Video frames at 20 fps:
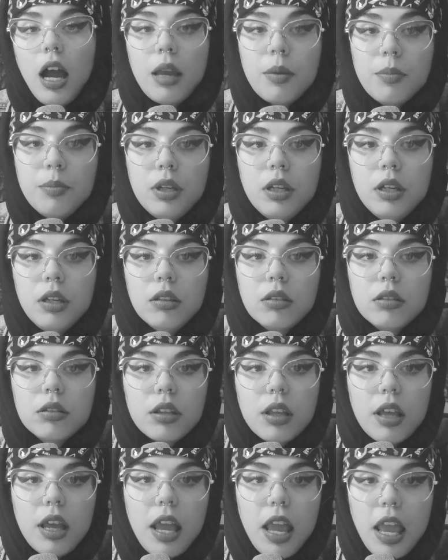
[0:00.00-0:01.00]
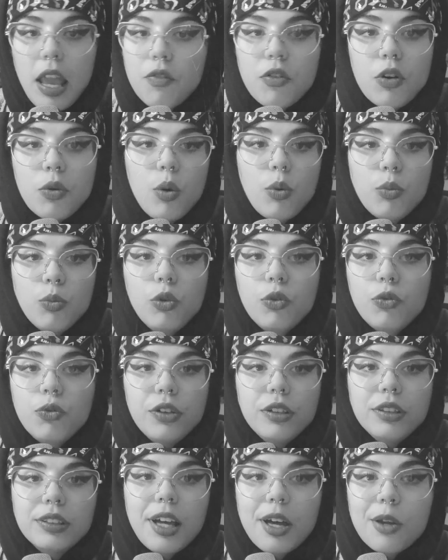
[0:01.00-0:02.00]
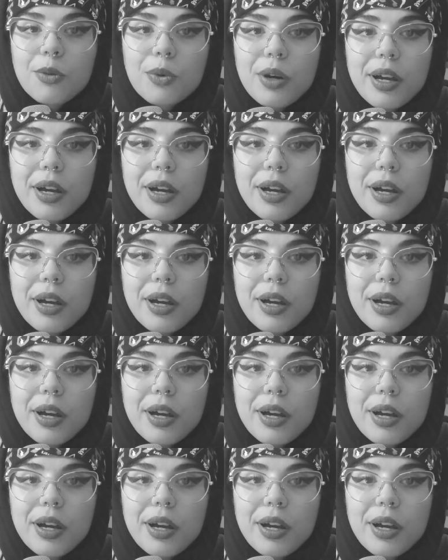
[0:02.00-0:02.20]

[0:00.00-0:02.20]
I mean, everyone would feel that